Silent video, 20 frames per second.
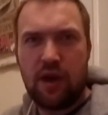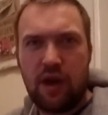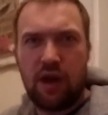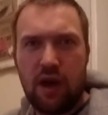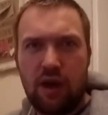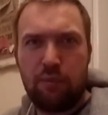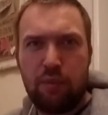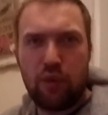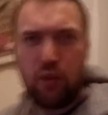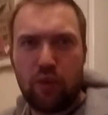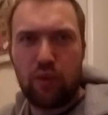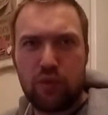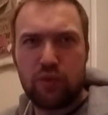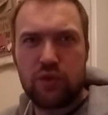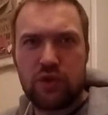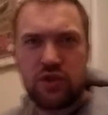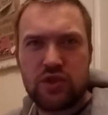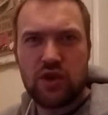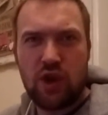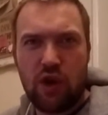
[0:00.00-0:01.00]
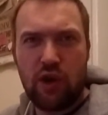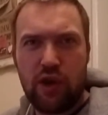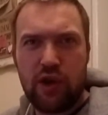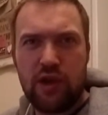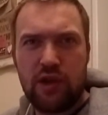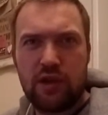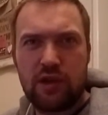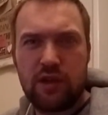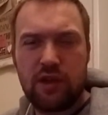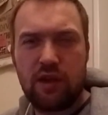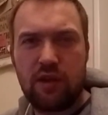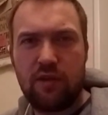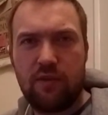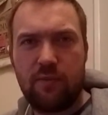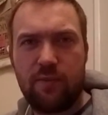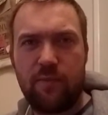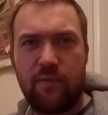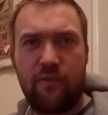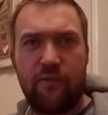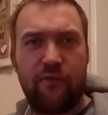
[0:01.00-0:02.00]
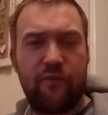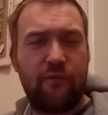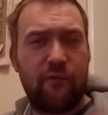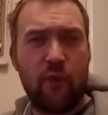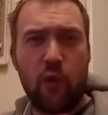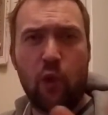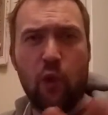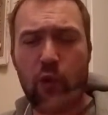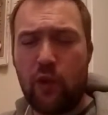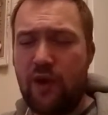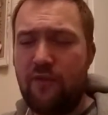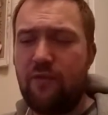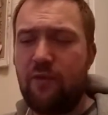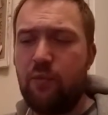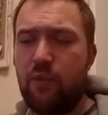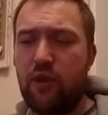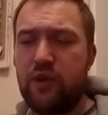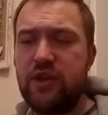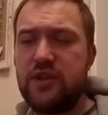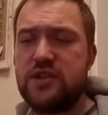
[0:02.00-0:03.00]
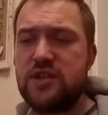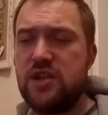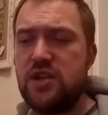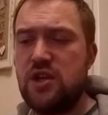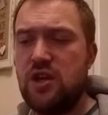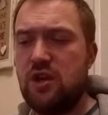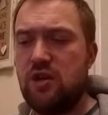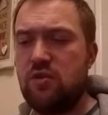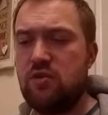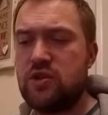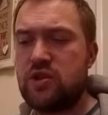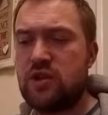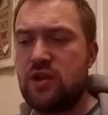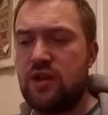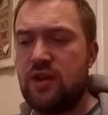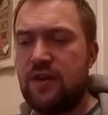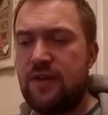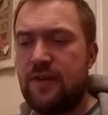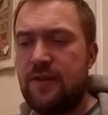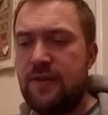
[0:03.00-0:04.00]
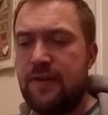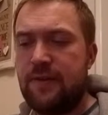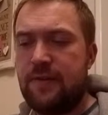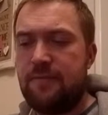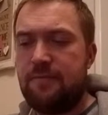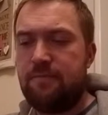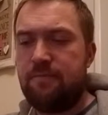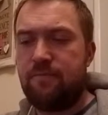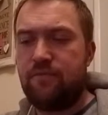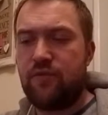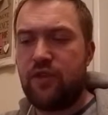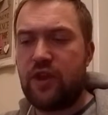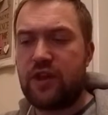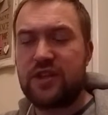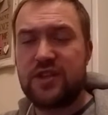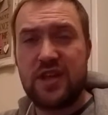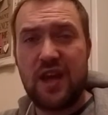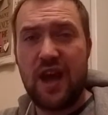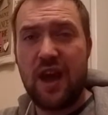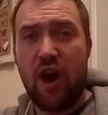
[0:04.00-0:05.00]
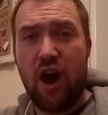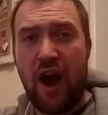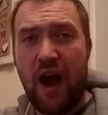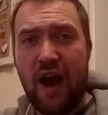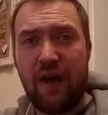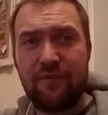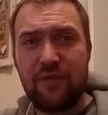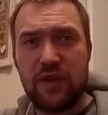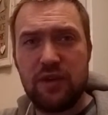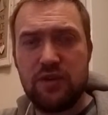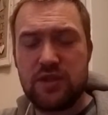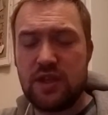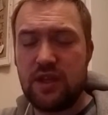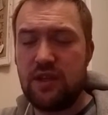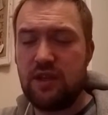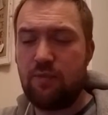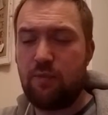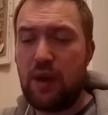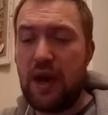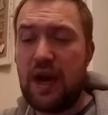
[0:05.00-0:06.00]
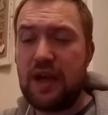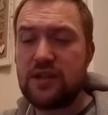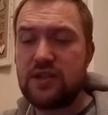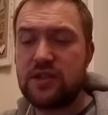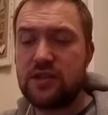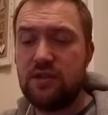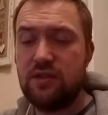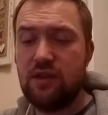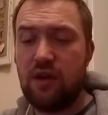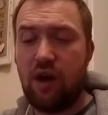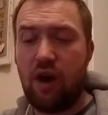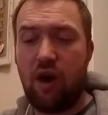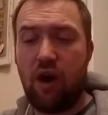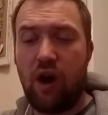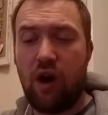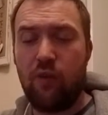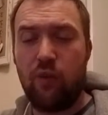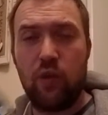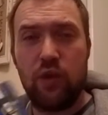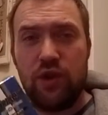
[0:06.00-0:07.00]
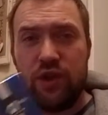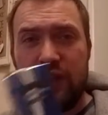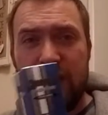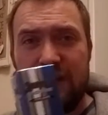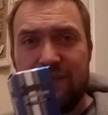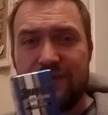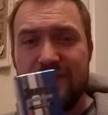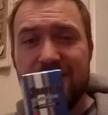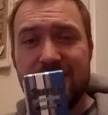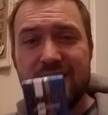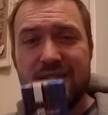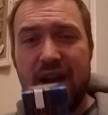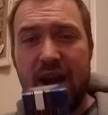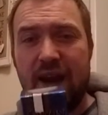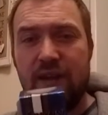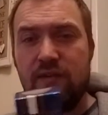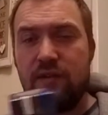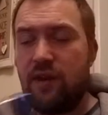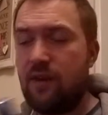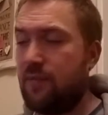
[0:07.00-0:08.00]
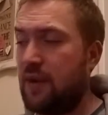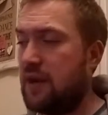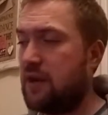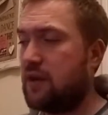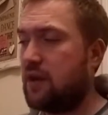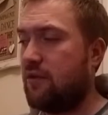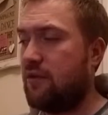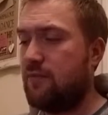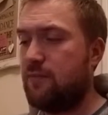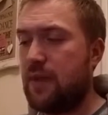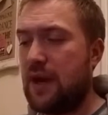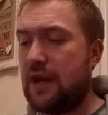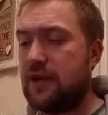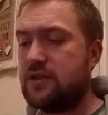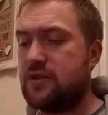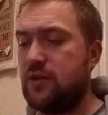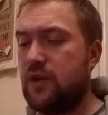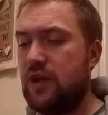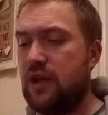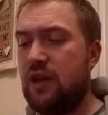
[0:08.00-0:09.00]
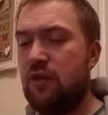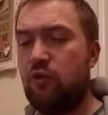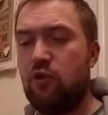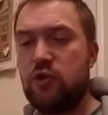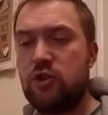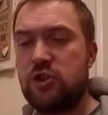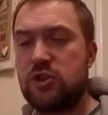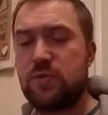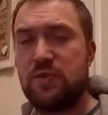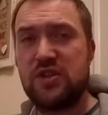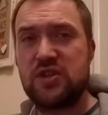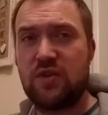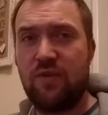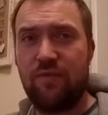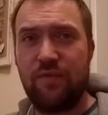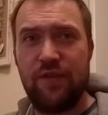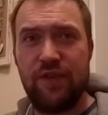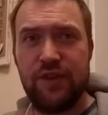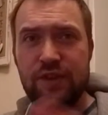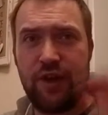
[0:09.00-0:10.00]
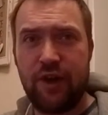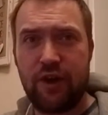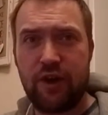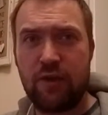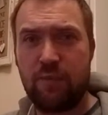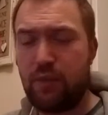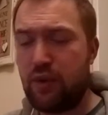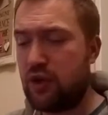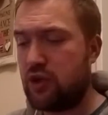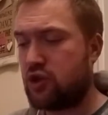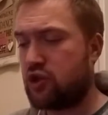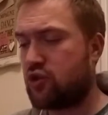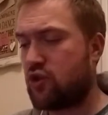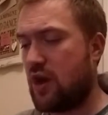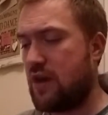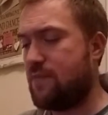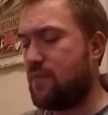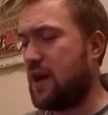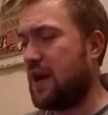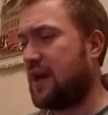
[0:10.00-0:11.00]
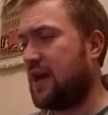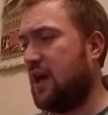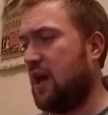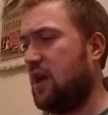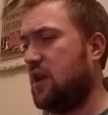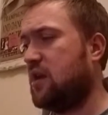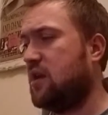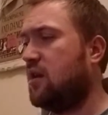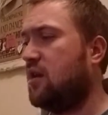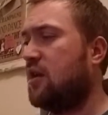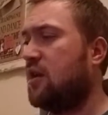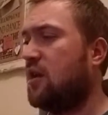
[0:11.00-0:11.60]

a ball designed for everybody to use. Like I said, I have used it in the past. I wouldn't even doubt about going back to it. It would just be something that I could put straight back in.